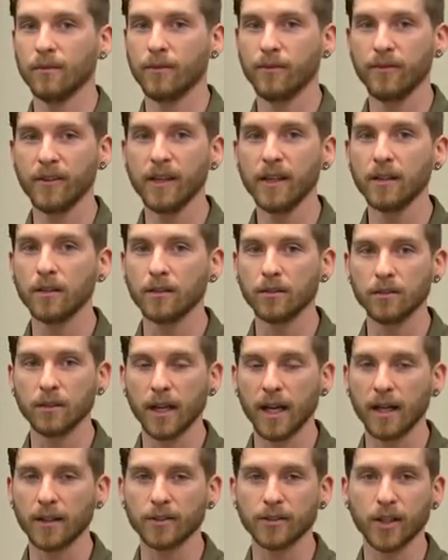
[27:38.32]
field
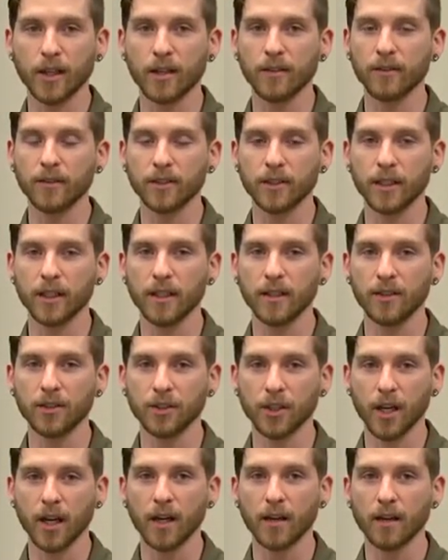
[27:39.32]
outside of a city in
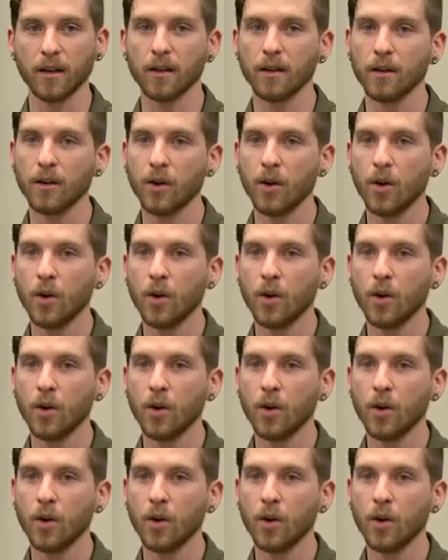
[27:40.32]
China